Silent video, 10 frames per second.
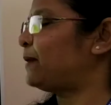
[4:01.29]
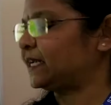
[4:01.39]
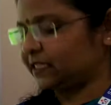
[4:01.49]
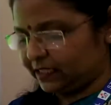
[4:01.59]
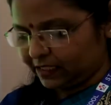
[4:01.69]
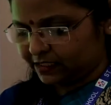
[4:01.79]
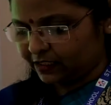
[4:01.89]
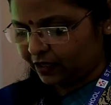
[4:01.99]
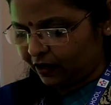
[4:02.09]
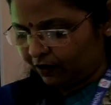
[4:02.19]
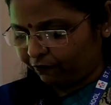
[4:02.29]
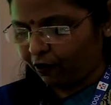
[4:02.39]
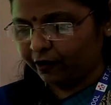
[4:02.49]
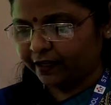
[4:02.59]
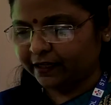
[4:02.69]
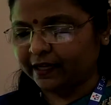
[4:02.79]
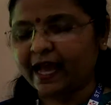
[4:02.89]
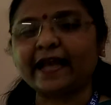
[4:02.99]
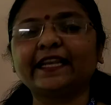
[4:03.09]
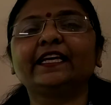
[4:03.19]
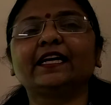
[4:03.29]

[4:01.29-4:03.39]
petals falling, and he